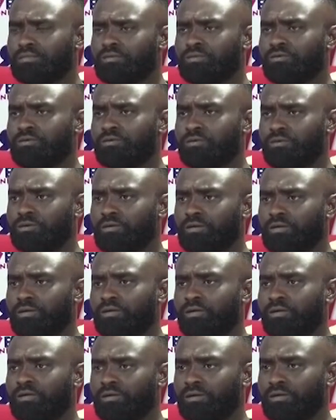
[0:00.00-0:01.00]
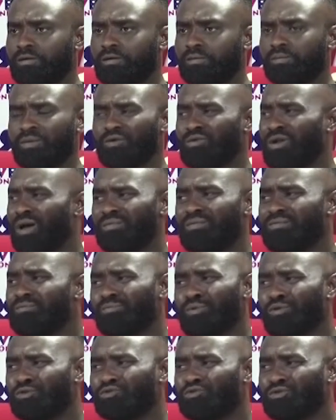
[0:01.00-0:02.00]
saying, okay, me am going to
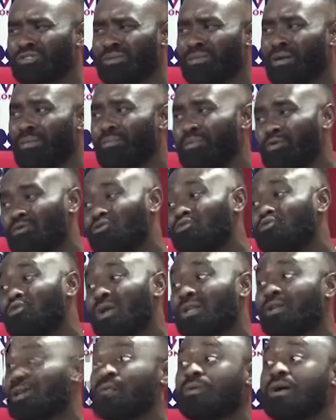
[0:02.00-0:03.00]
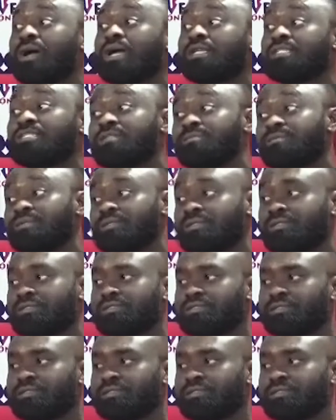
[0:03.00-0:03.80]
post to some post to are they overcatching me?